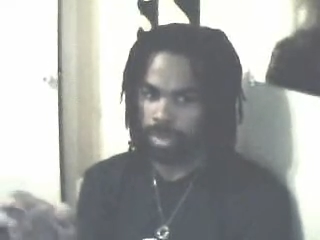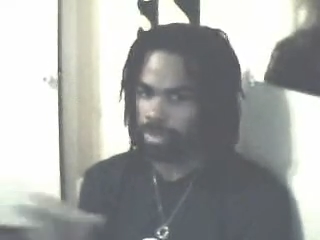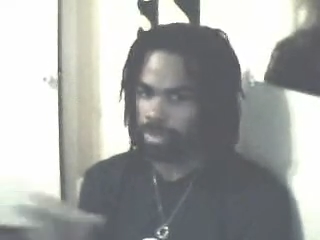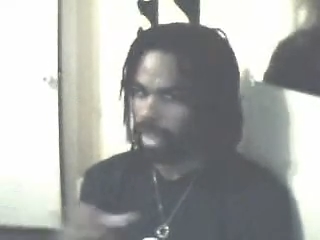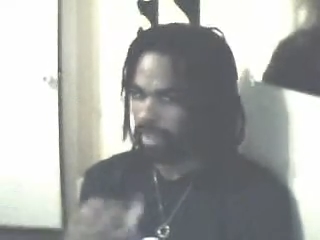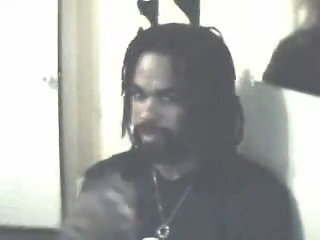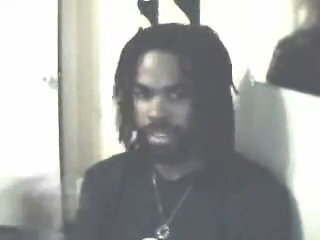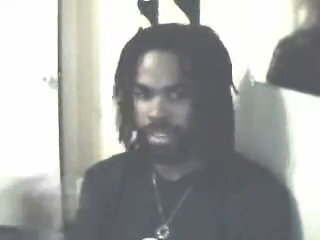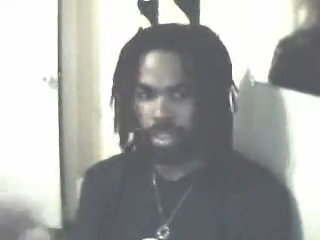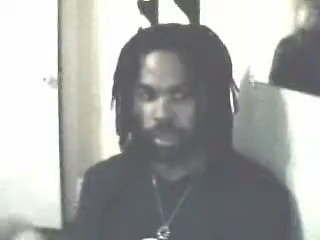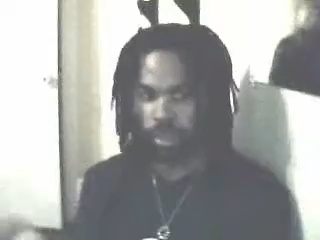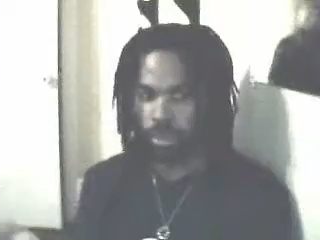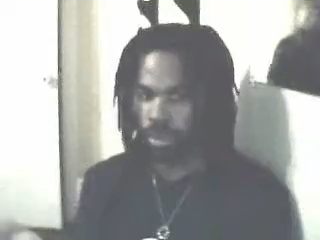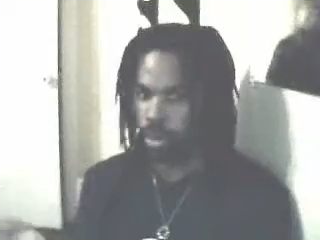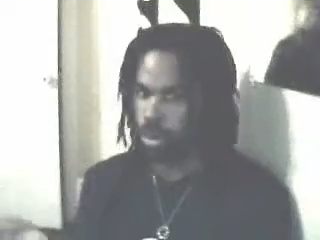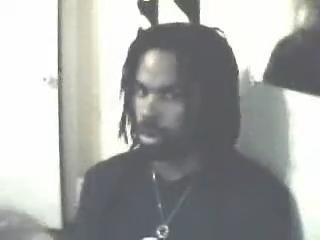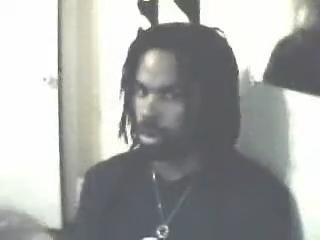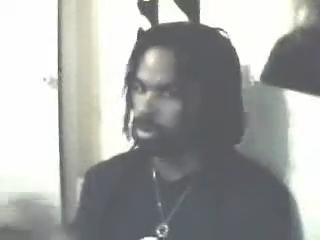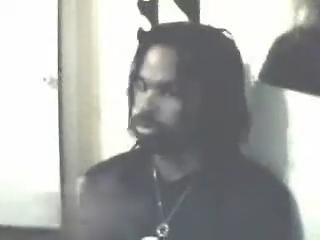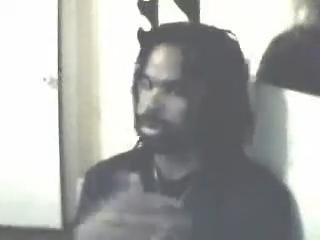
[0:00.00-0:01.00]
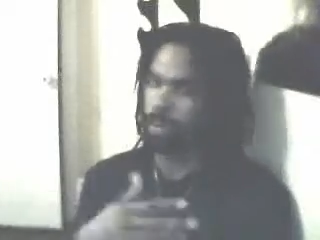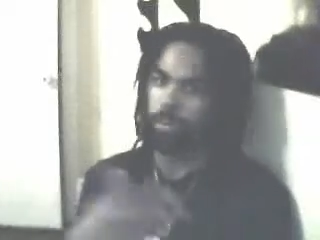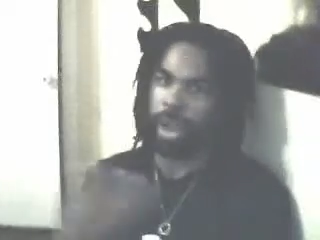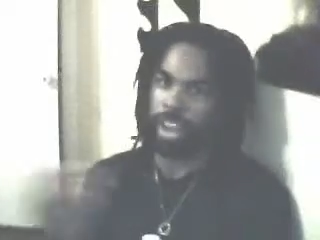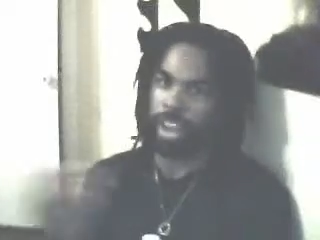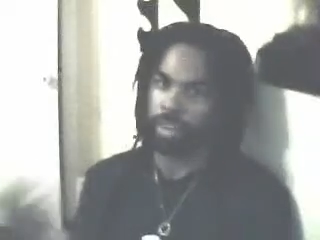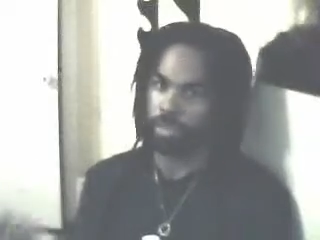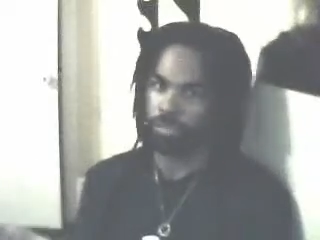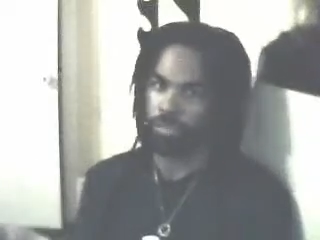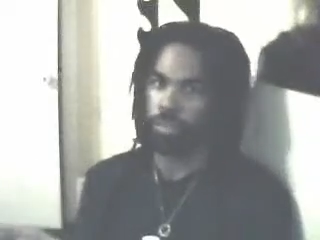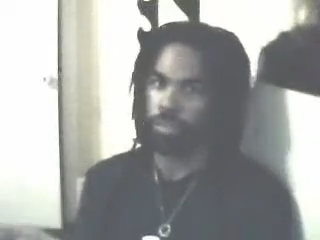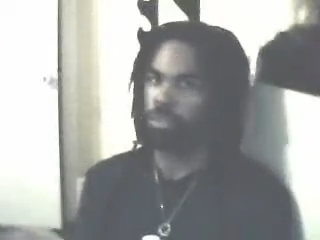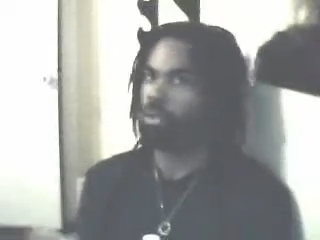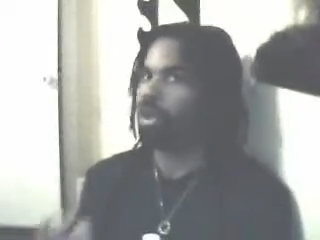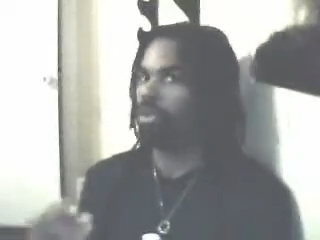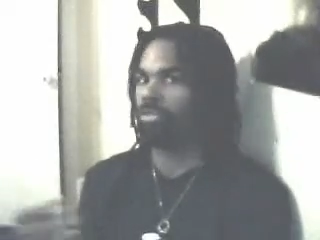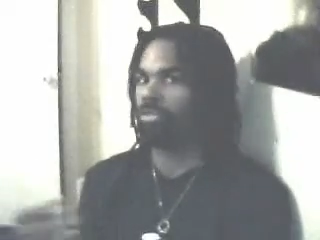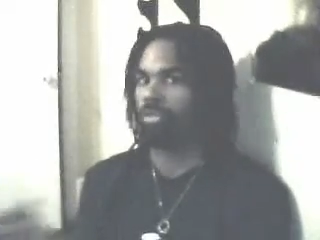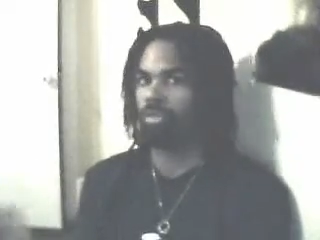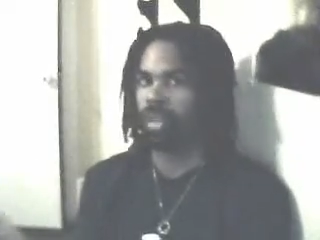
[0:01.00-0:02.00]
like field recordings with a microphone or
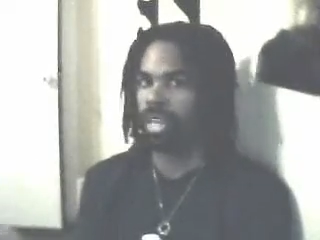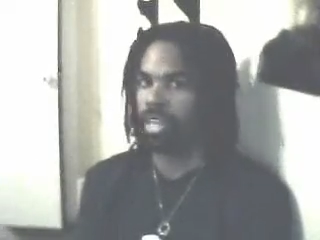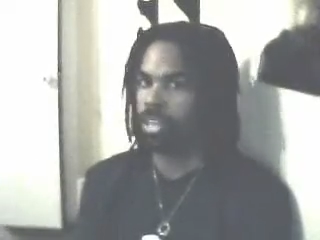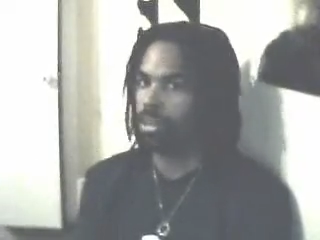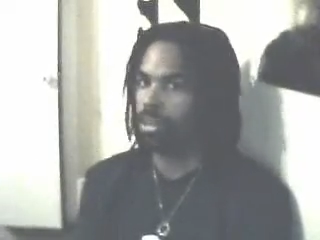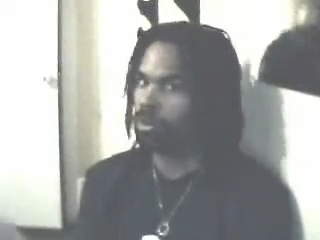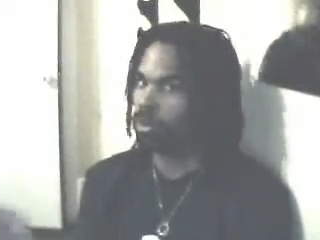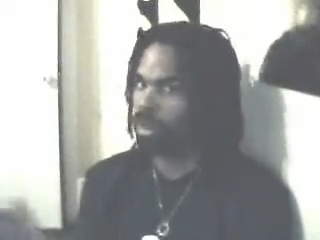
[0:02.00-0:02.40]
off the radio or